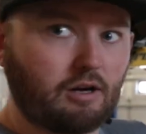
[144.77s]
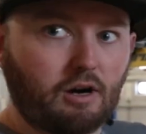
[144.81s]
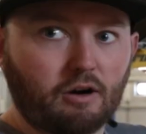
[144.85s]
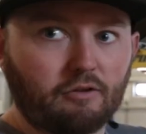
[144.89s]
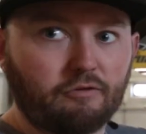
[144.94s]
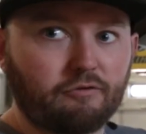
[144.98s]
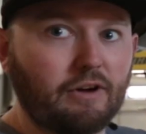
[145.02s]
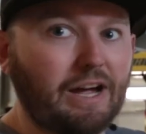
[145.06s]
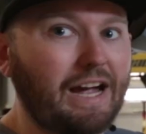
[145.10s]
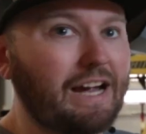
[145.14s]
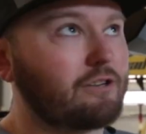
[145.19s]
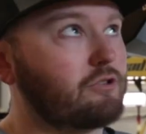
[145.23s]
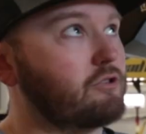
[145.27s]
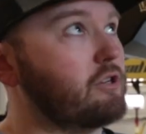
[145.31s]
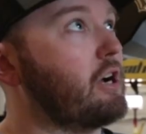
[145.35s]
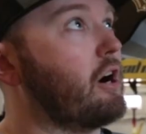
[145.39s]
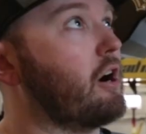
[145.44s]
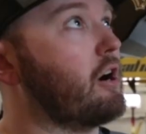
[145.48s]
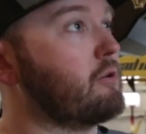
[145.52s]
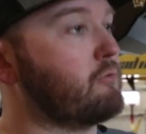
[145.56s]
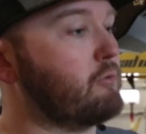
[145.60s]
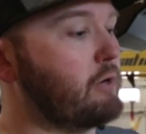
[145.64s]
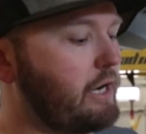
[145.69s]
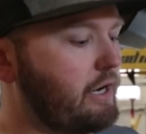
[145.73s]
our factory
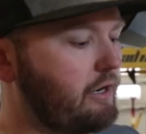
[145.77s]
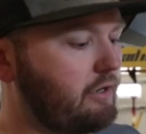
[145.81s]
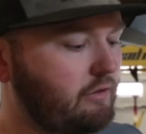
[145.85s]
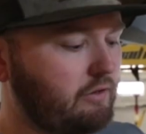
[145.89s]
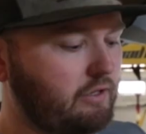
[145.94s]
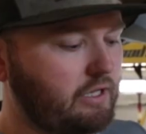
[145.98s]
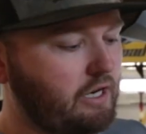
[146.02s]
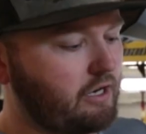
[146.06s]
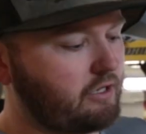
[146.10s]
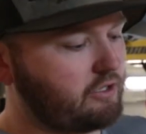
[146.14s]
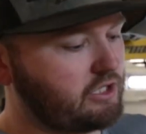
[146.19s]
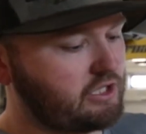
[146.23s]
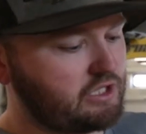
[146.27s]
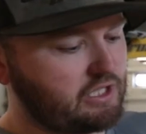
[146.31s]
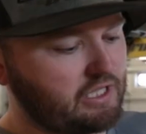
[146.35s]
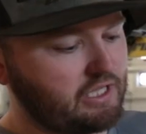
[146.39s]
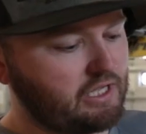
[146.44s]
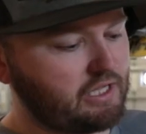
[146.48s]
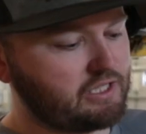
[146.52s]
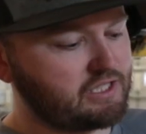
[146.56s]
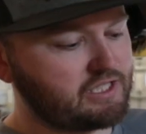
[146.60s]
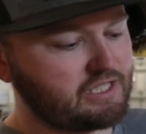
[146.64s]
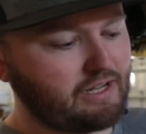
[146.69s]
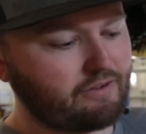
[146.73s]
hardware. They are just
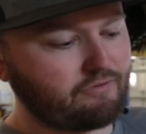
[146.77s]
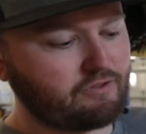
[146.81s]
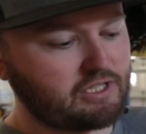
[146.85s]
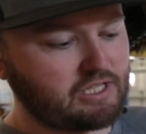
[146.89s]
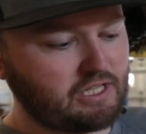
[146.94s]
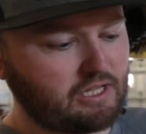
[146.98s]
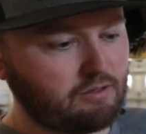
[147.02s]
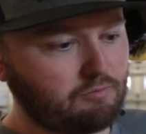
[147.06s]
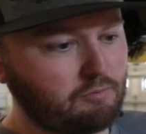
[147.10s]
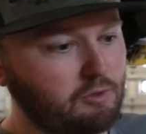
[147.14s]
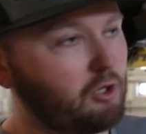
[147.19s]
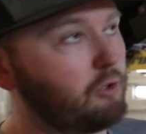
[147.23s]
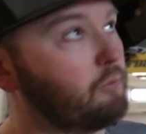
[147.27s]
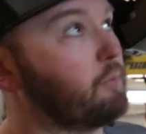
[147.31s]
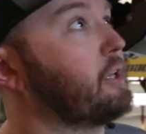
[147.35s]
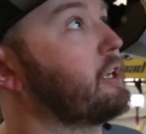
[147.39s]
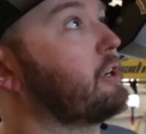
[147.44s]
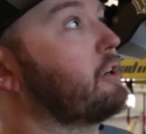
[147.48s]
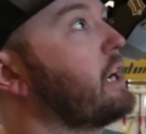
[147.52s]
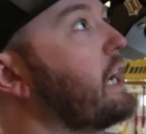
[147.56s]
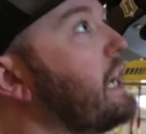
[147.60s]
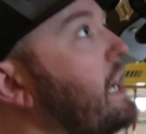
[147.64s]
a 17mm